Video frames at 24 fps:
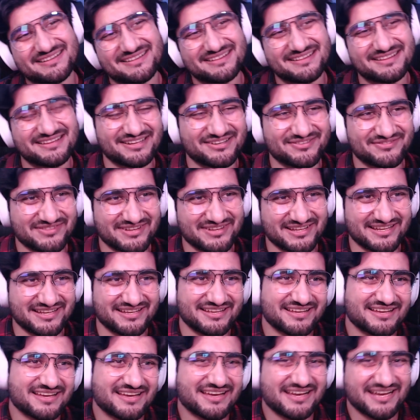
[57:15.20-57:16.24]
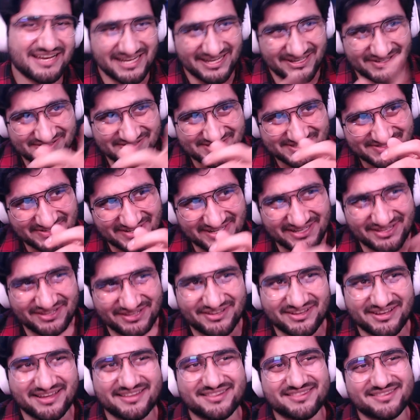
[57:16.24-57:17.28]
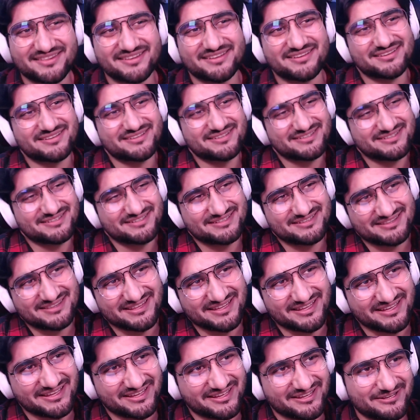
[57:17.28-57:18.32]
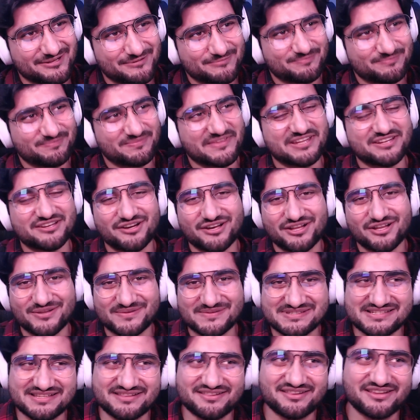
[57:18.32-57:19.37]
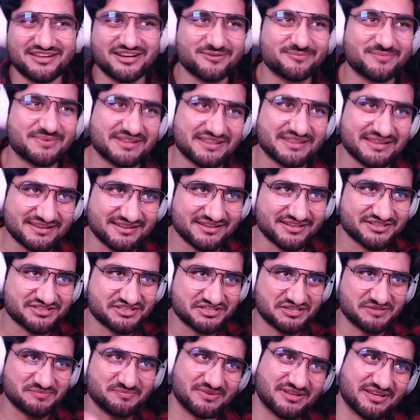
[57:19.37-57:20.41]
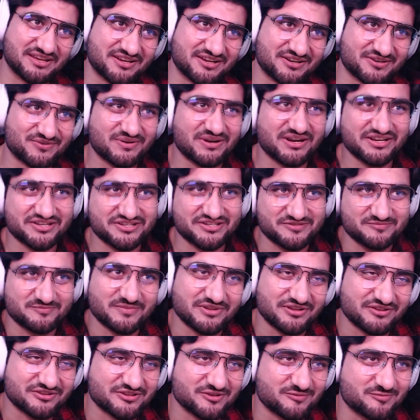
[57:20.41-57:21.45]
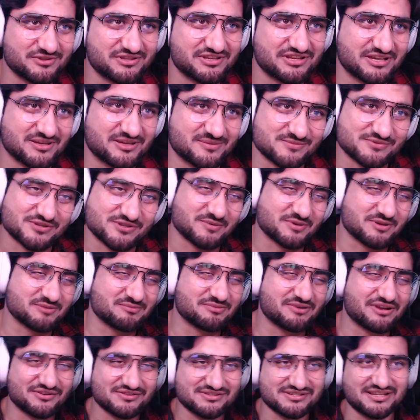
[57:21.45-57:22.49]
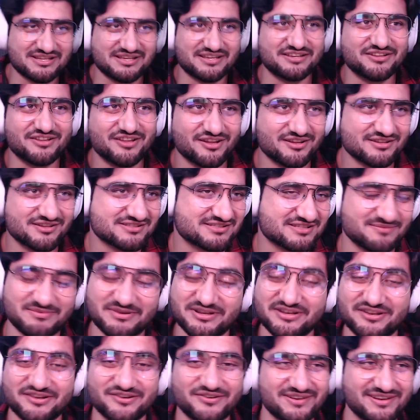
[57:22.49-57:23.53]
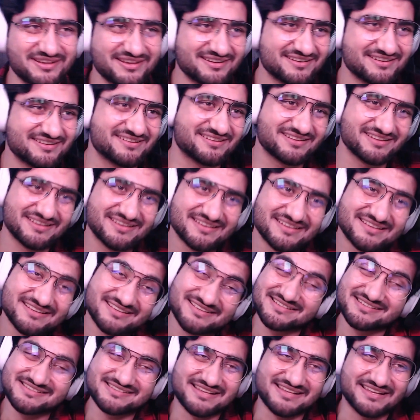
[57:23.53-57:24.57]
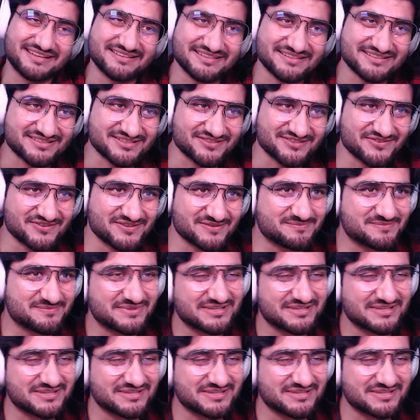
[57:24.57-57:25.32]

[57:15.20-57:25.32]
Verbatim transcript: Lovely. I was trying to look at the thing. The doll wasn't there, but then the ship like crashed multiple times, so maybe I was like, he lost it, but no, he didn't. He sent it to him.